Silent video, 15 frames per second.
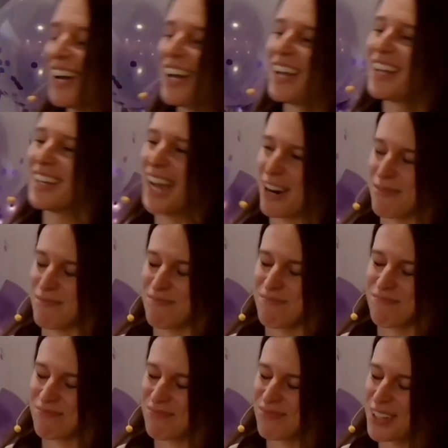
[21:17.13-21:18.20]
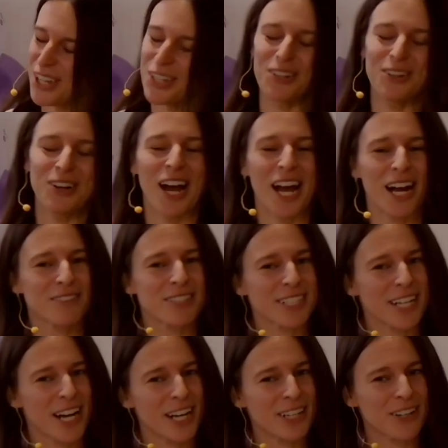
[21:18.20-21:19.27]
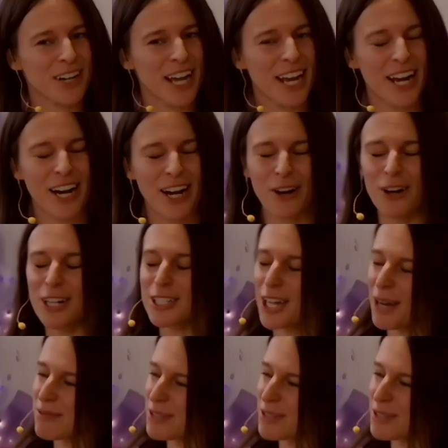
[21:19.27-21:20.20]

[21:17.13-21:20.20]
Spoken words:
Now, you do not have to cut your hair or adopt a